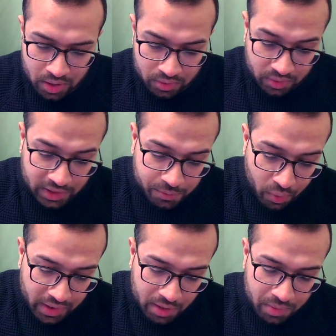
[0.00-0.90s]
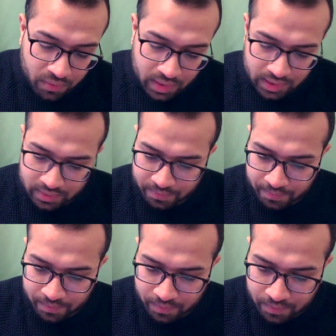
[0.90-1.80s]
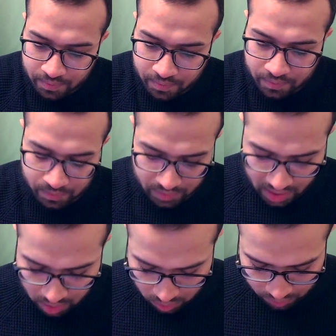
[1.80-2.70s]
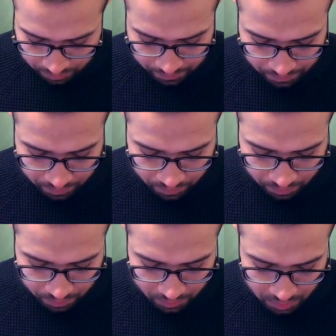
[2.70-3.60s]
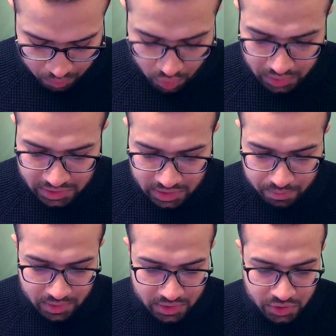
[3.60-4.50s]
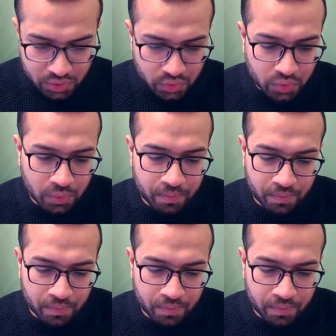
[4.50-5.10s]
so that's point number one. Now, point number two